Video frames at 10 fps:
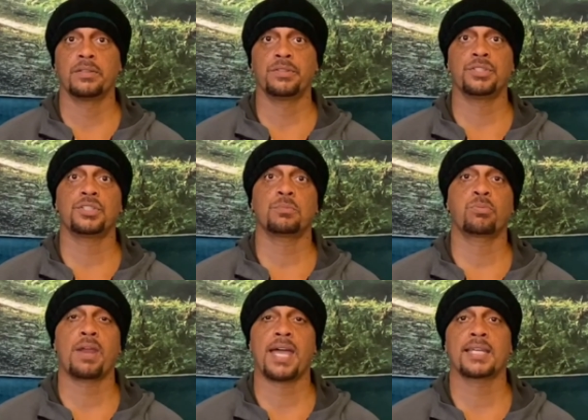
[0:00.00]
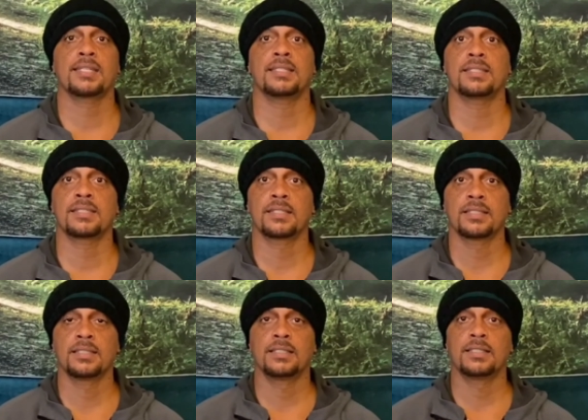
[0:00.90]
This is a practice.
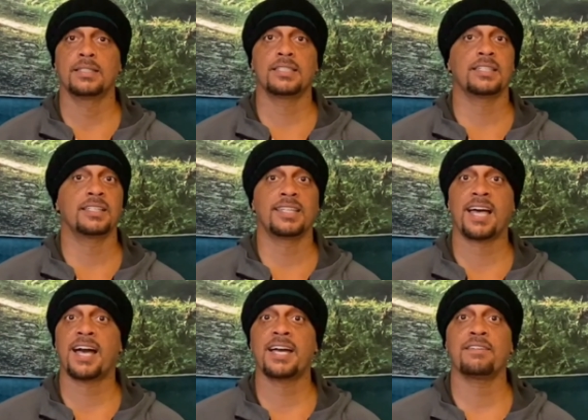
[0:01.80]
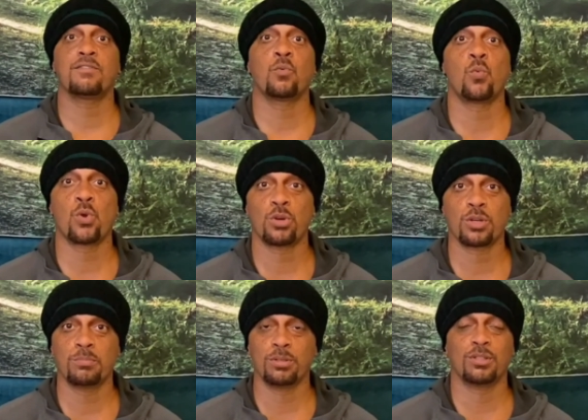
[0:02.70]
It's an alive
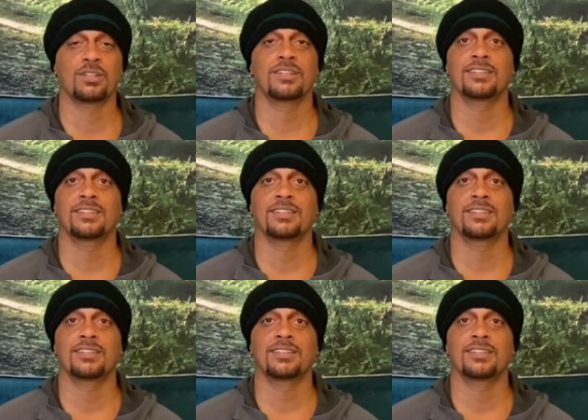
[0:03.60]
workbook.